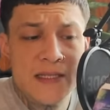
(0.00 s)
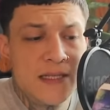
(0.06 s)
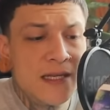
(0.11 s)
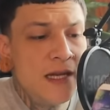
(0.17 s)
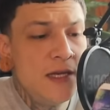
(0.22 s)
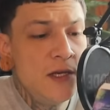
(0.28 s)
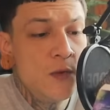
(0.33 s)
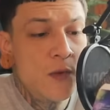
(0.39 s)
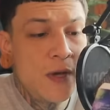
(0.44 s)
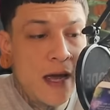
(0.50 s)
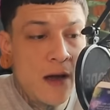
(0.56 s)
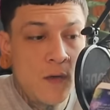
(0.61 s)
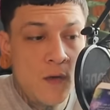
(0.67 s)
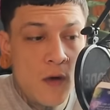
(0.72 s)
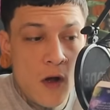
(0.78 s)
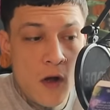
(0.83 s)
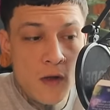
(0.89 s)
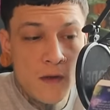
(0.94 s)
can you
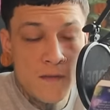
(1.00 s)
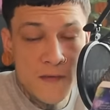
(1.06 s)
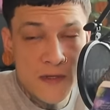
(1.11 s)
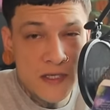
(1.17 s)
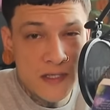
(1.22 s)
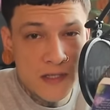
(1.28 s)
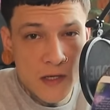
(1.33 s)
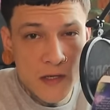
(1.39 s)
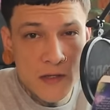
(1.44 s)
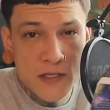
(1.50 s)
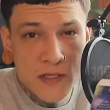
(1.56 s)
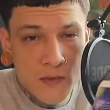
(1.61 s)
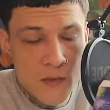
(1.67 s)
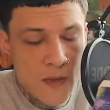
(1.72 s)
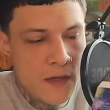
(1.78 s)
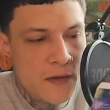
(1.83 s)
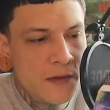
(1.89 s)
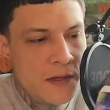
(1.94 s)
count all of the stars
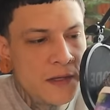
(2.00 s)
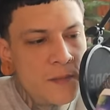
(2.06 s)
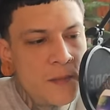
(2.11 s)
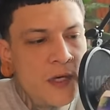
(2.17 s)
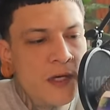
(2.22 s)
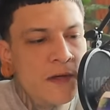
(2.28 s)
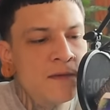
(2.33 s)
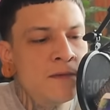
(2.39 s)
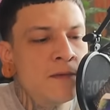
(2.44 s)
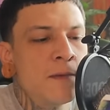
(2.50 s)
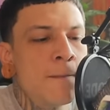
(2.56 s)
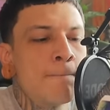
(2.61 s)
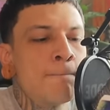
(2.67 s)
twinkling above?